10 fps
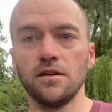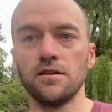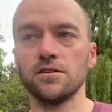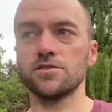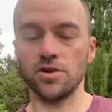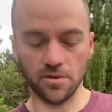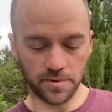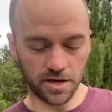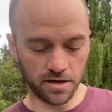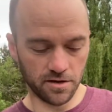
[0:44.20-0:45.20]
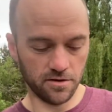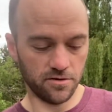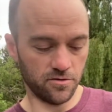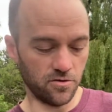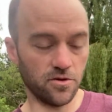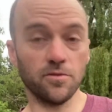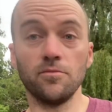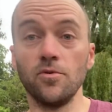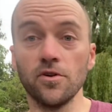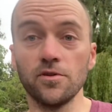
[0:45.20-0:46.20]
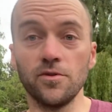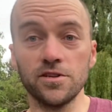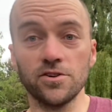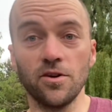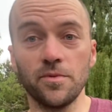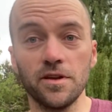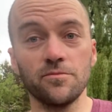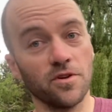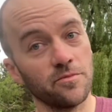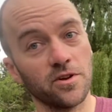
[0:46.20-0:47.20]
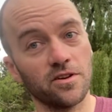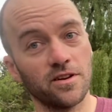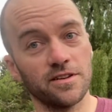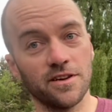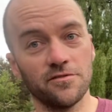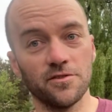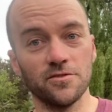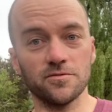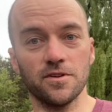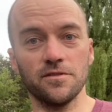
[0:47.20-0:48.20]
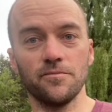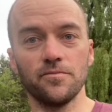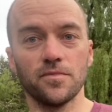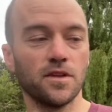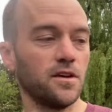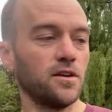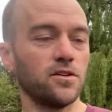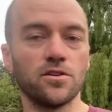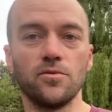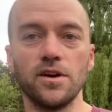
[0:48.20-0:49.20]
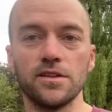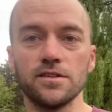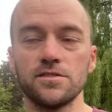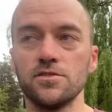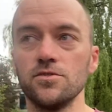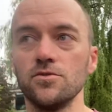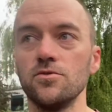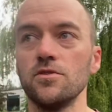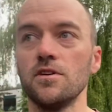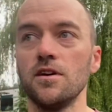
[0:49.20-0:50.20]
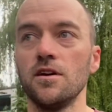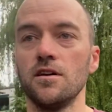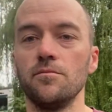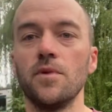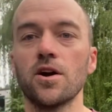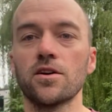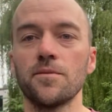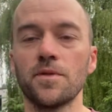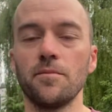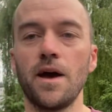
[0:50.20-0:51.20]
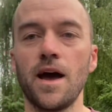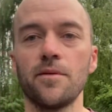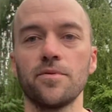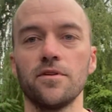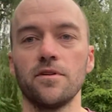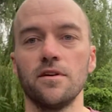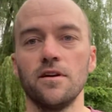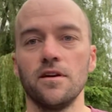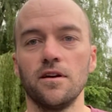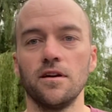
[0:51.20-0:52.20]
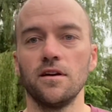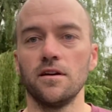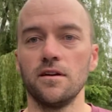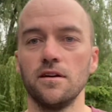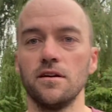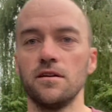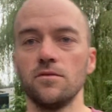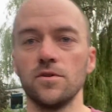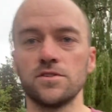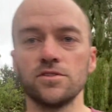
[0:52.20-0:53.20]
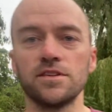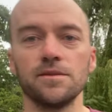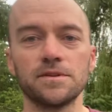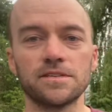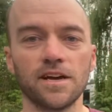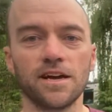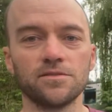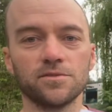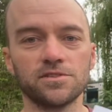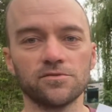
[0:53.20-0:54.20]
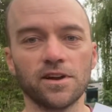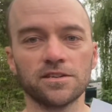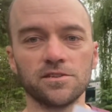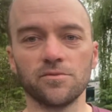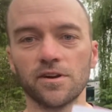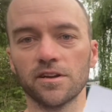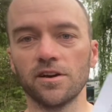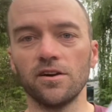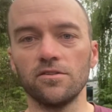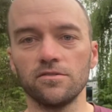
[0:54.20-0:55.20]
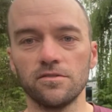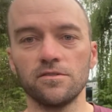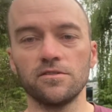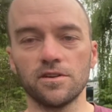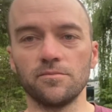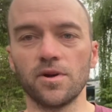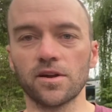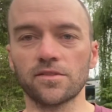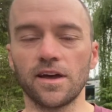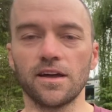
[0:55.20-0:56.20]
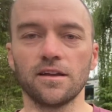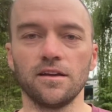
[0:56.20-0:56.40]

Sharpie, or more than one Sharpie, probably be a good idea if you lose one. You're going to want this to mark up the map. Once your team decides which direction you want to go, you can mark that